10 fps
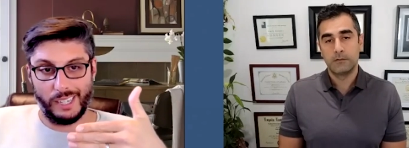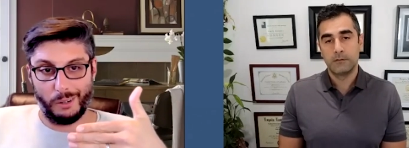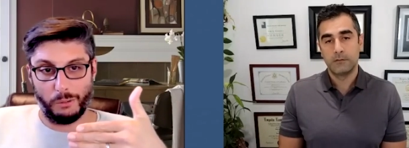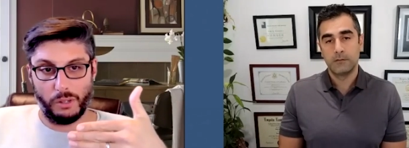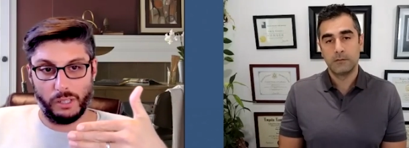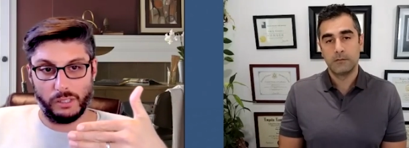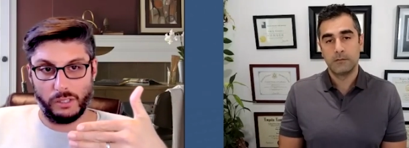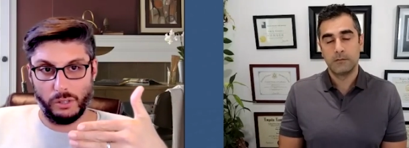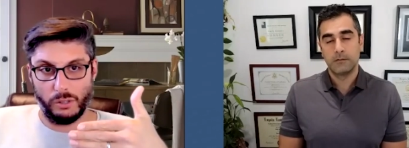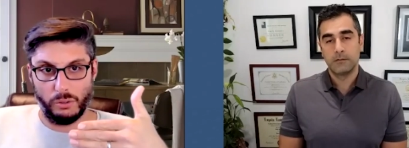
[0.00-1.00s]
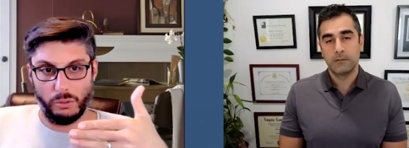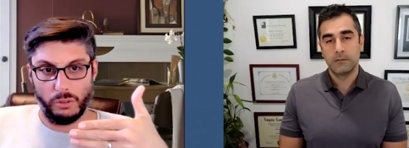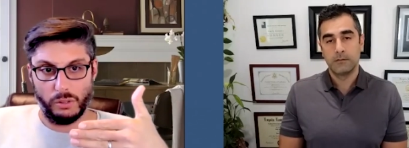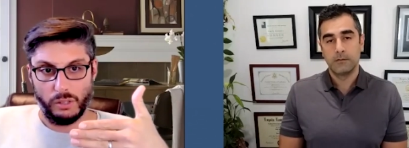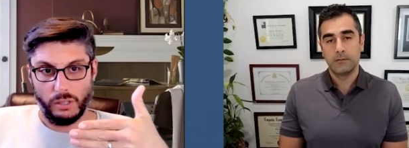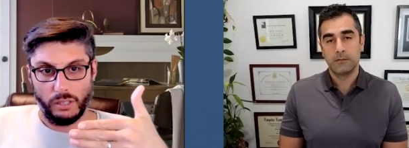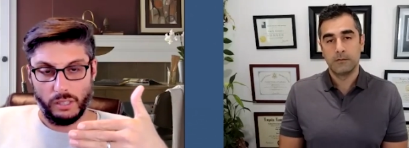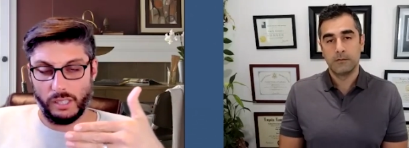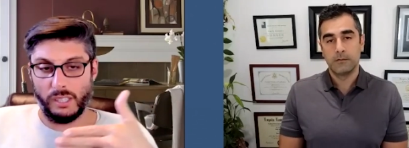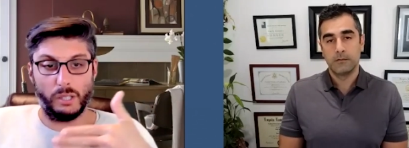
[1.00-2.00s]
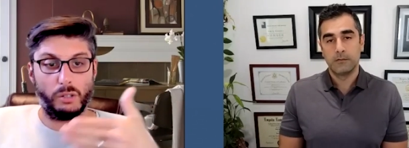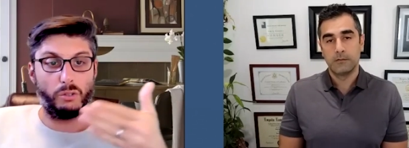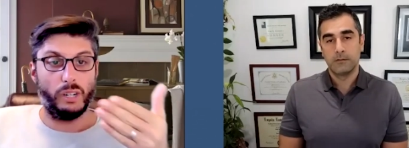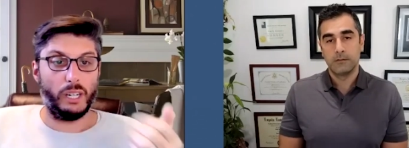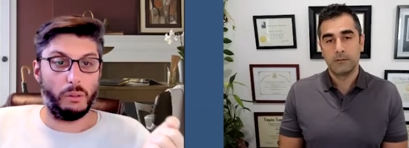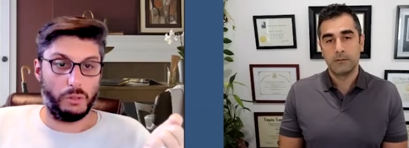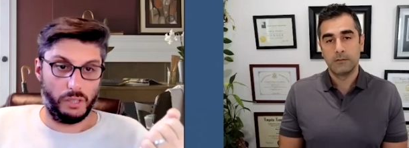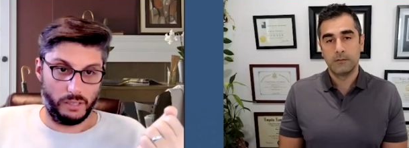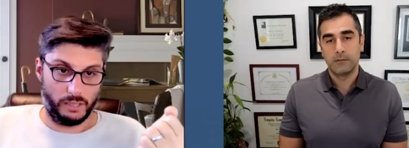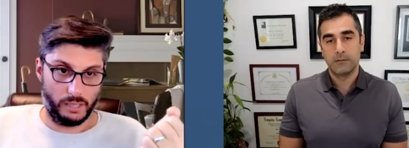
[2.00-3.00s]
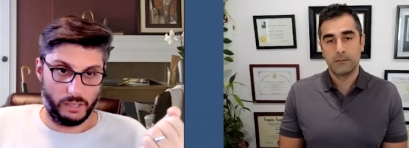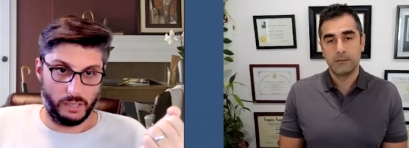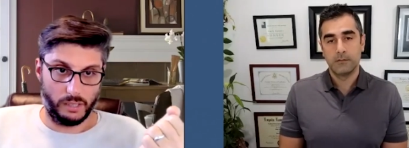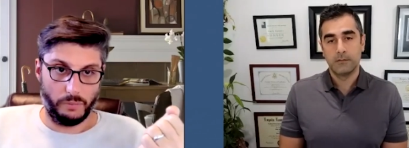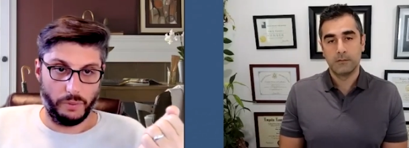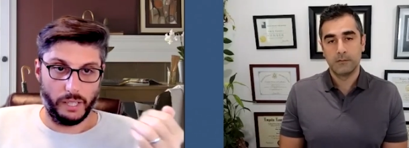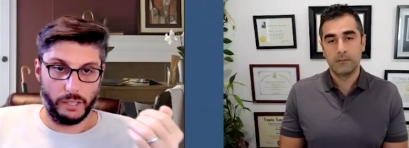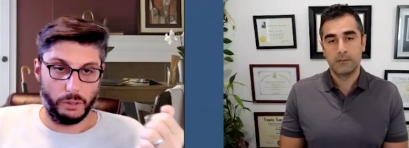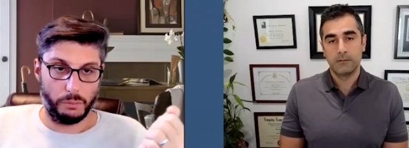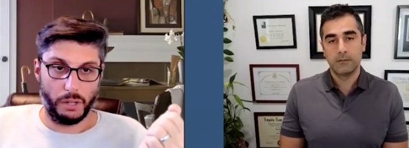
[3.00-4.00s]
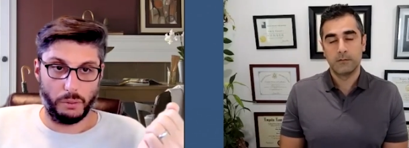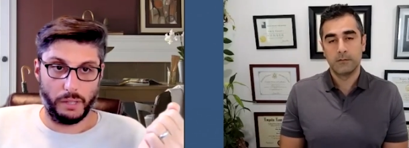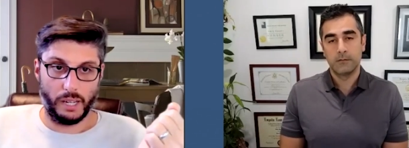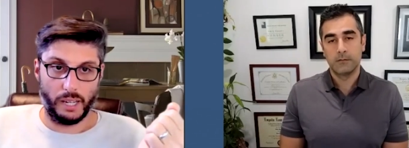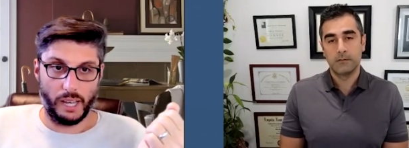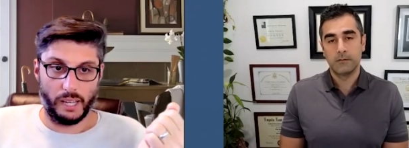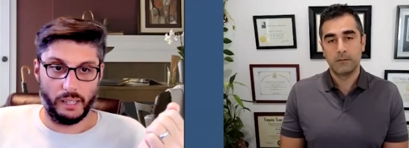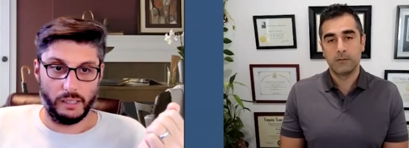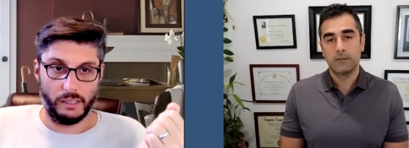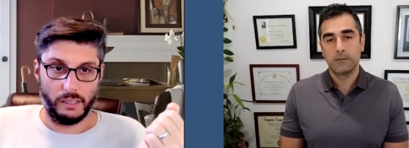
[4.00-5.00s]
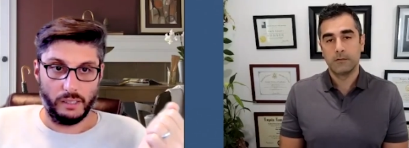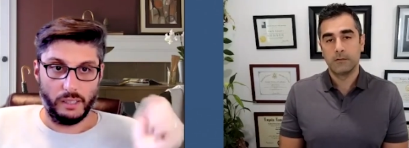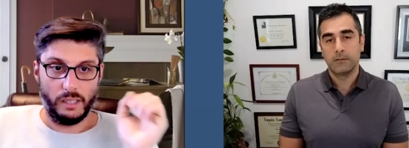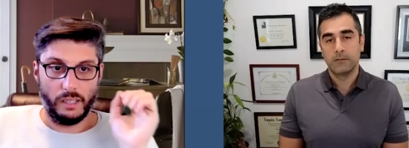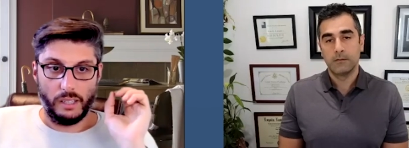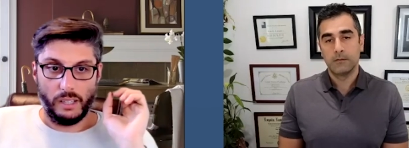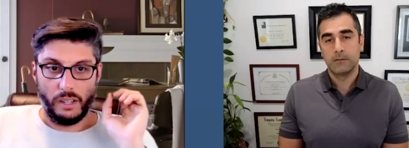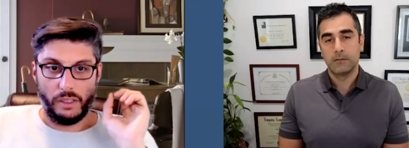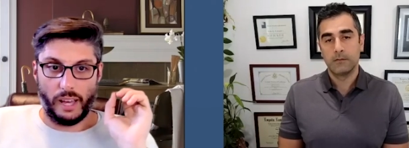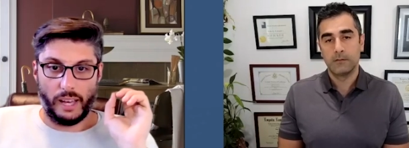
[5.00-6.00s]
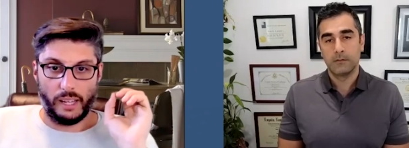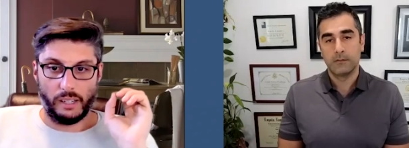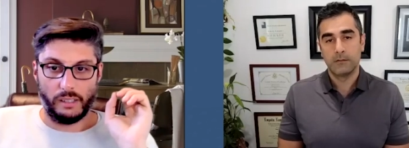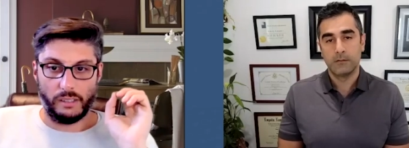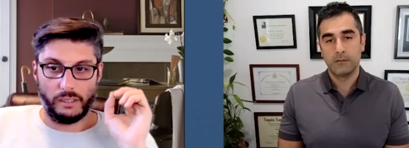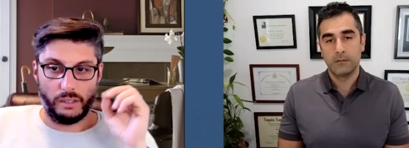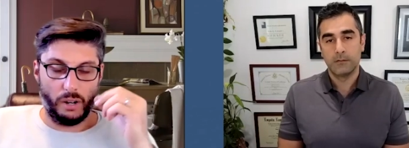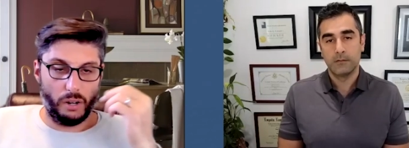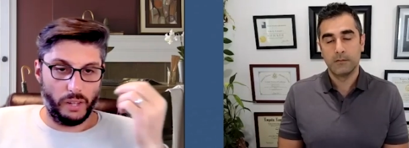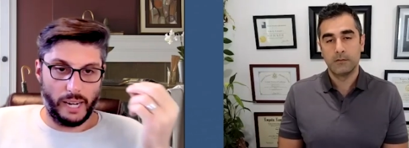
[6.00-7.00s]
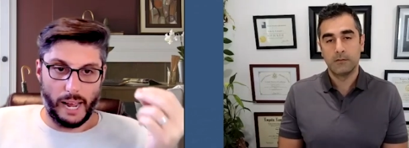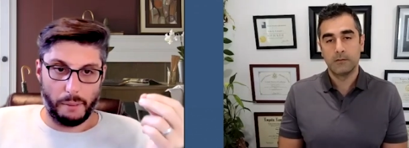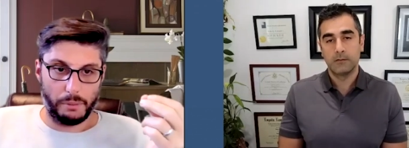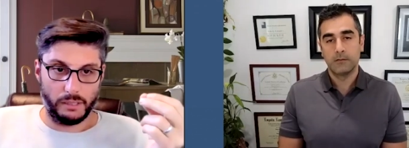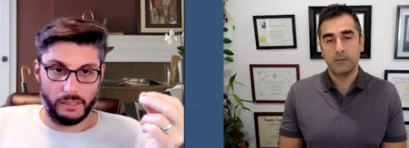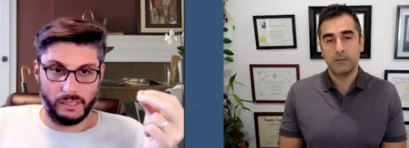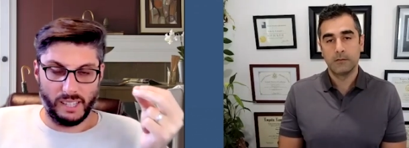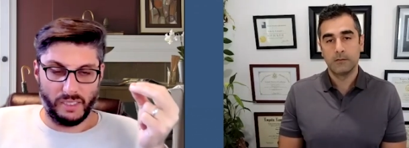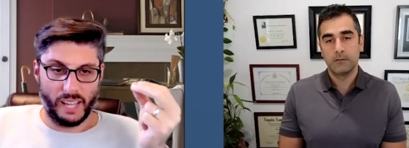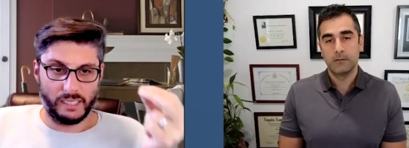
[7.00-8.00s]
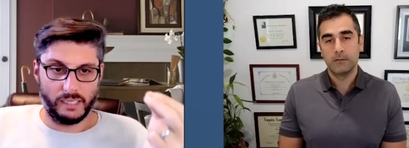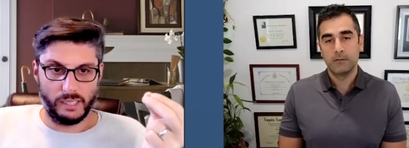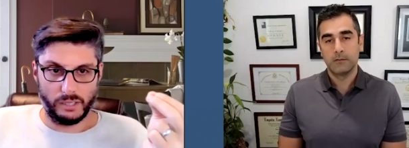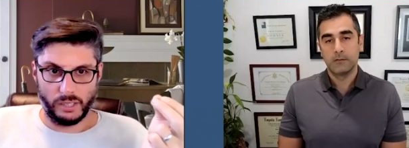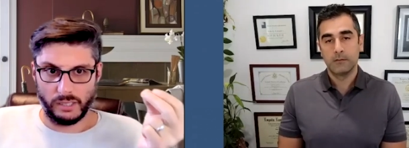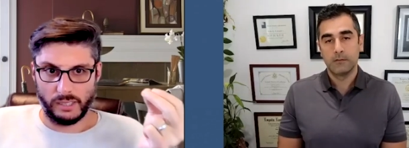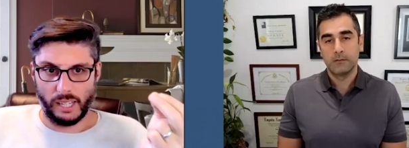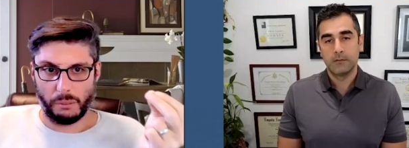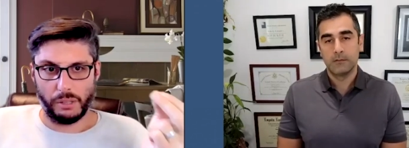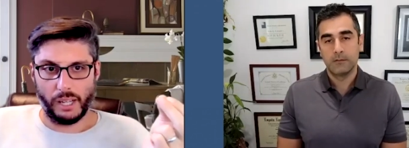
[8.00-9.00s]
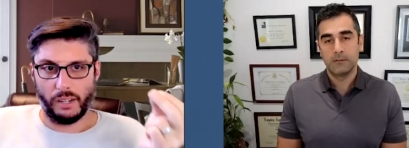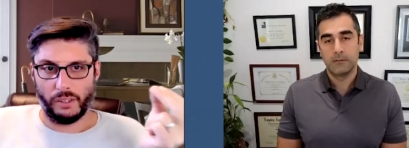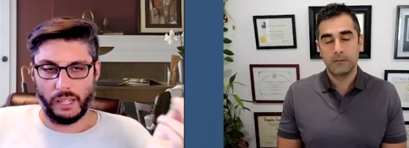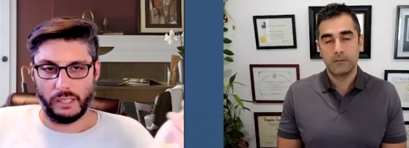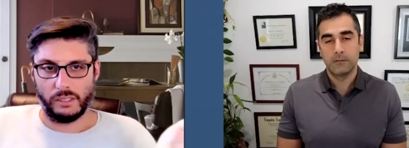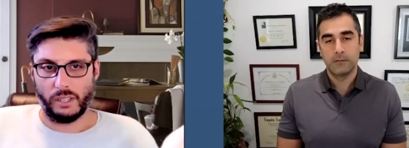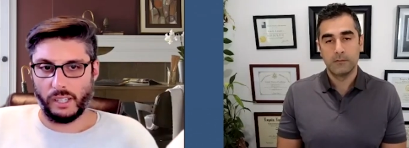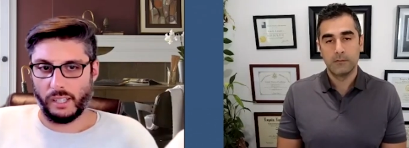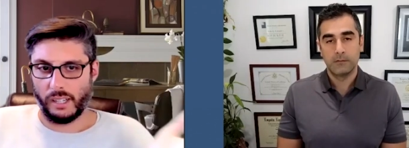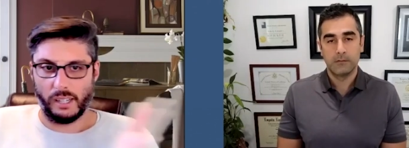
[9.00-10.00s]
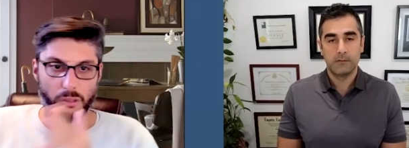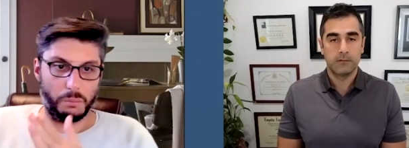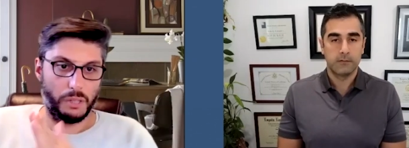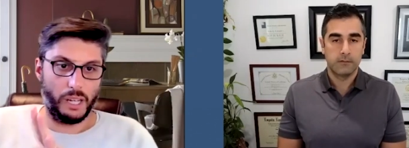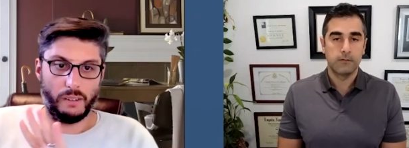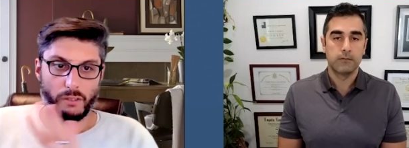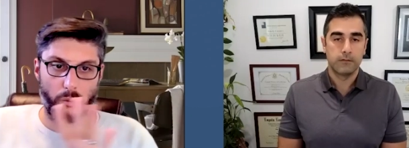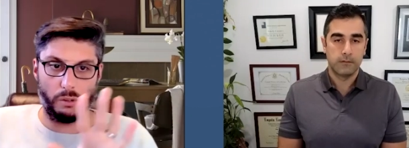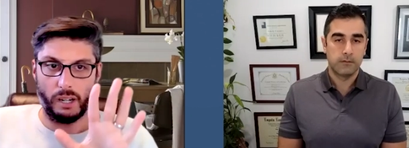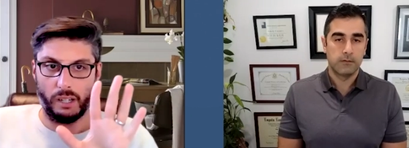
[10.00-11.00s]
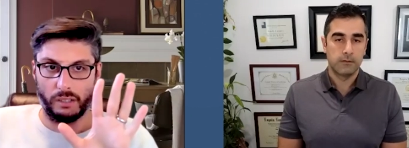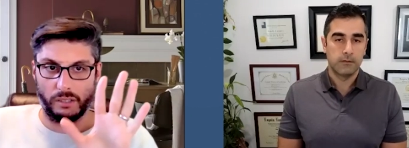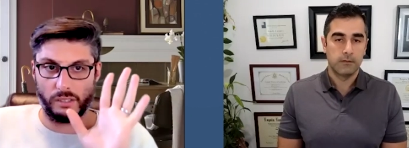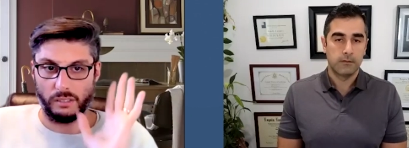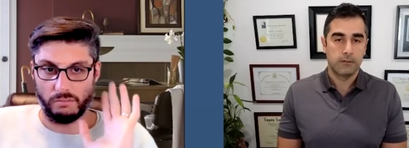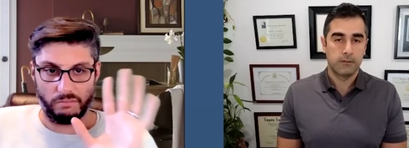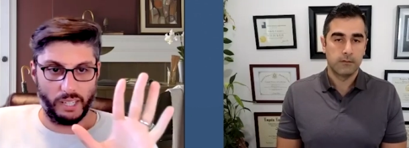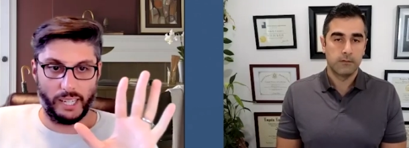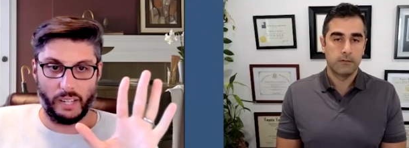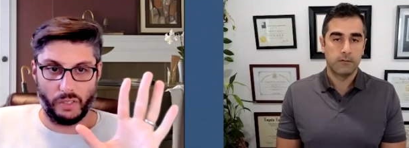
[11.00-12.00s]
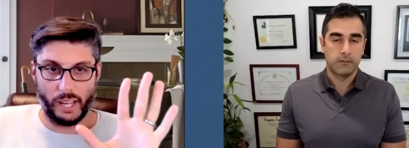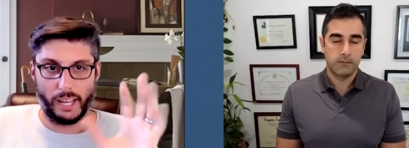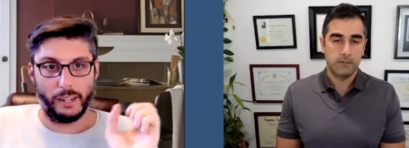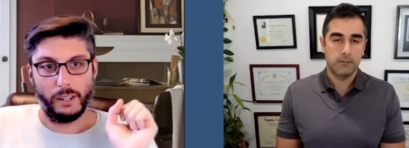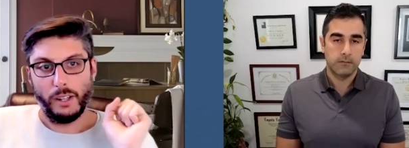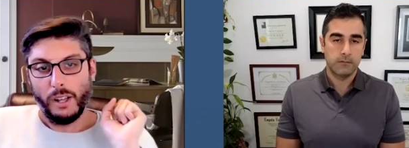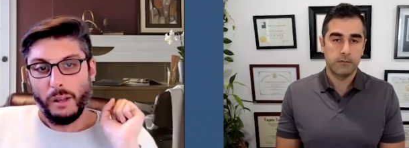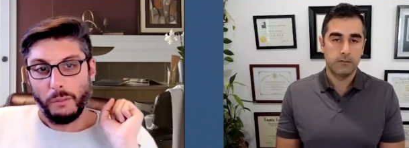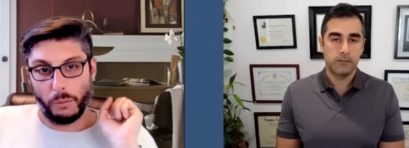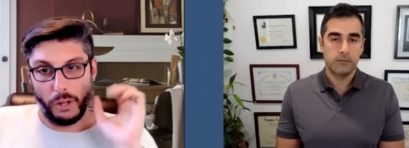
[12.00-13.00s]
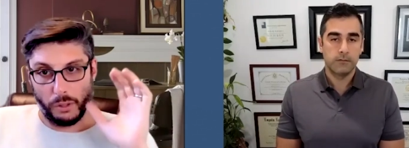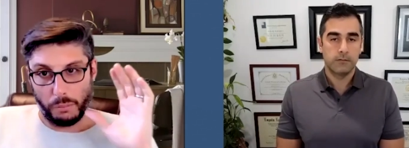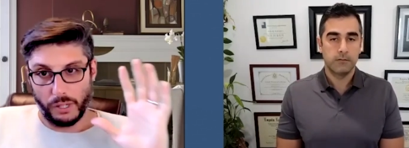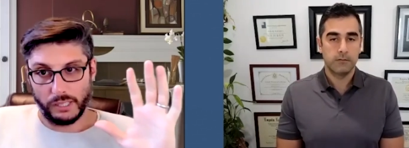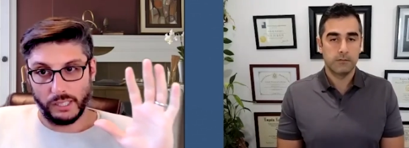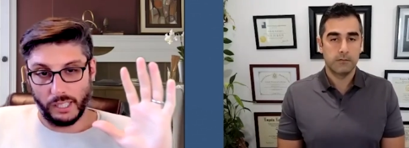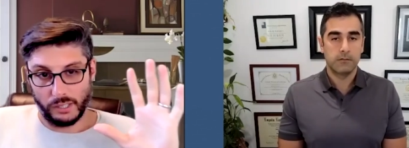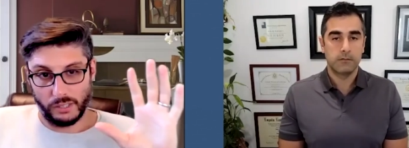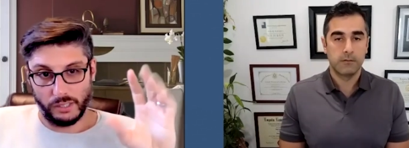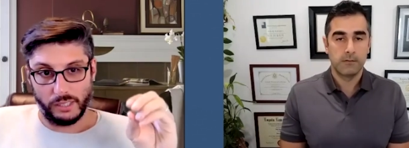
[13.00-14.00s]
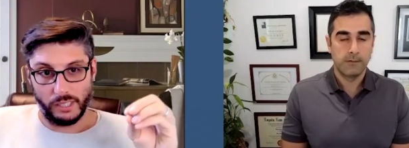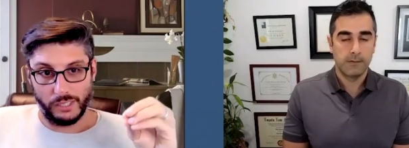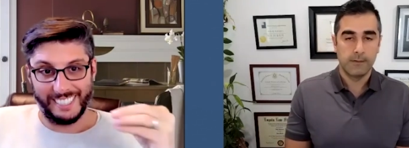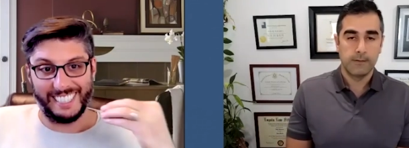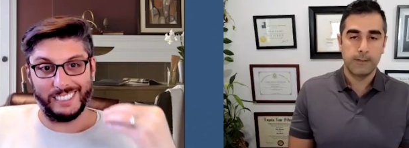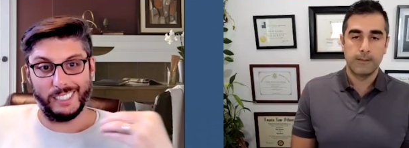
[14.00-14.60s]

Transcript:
Speaker 1: not want to didn't agree with the decision issued by the B I A, that all that happens is that that decision is not applied in the Ninth Circuit and it's applied everywhere else. I get that. But when the precedential decision is